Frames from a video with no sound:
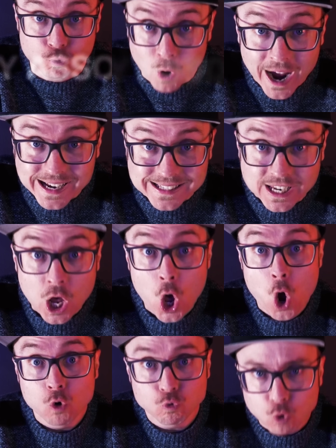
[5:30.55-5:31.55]
right?
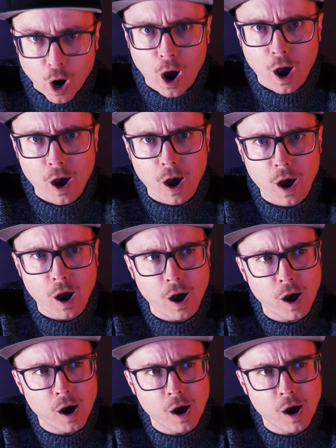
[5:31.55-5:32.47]
Wrong!